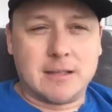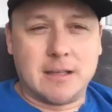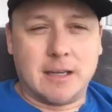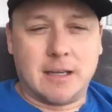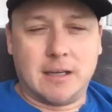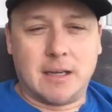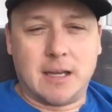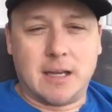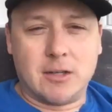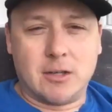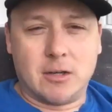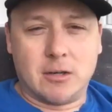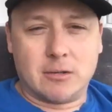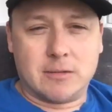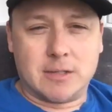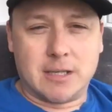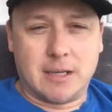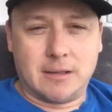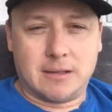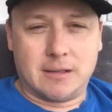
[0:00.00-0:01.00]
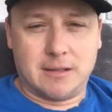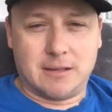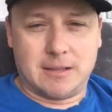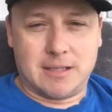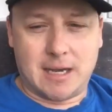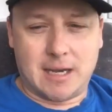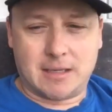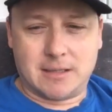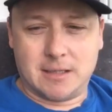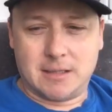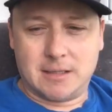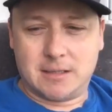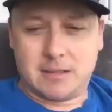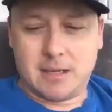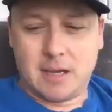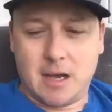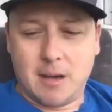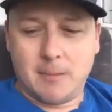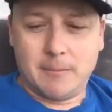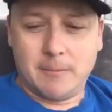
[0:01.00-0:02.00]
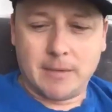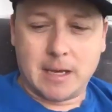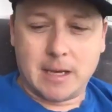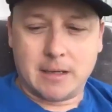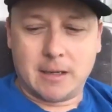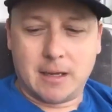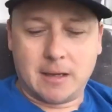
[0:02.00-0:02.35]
at, at, your tent in Texas um, at,